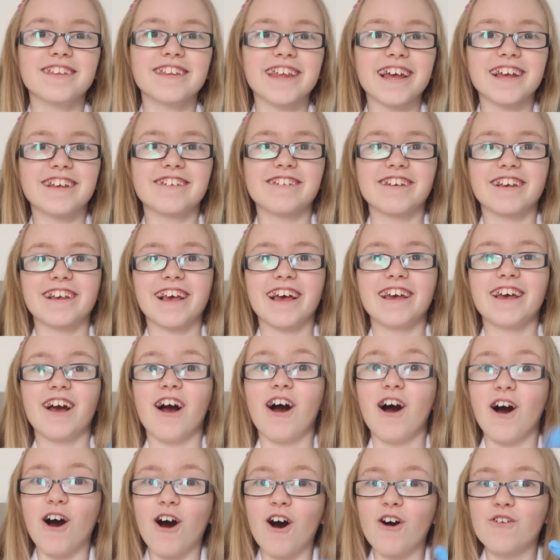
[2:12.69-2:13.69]
let's just say,
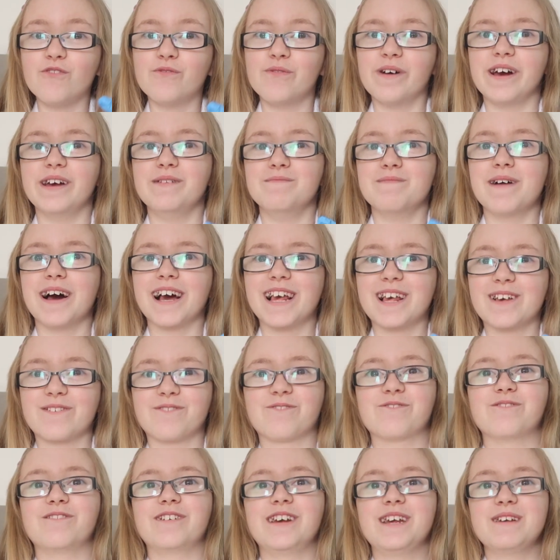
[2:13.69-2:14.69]
halfway
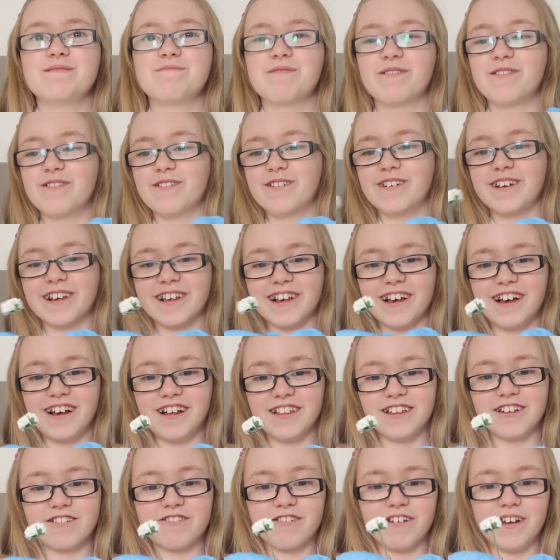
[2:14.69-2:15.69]
mess-free, because
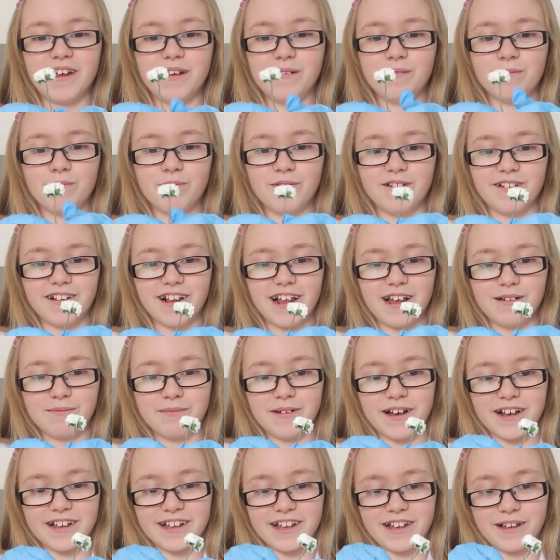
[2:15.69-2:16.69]
the tray will get
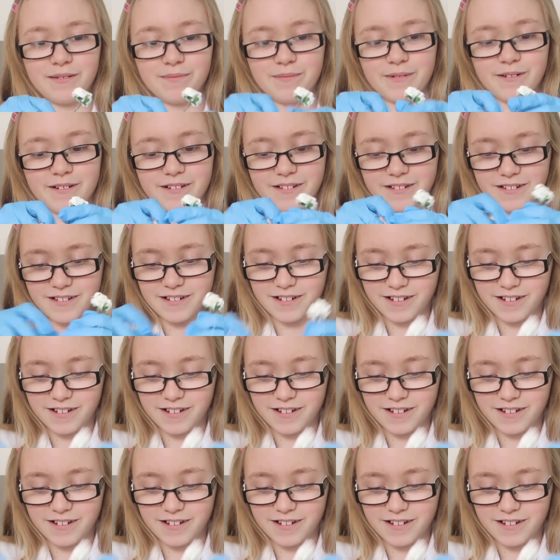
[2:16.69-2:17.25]
messy, but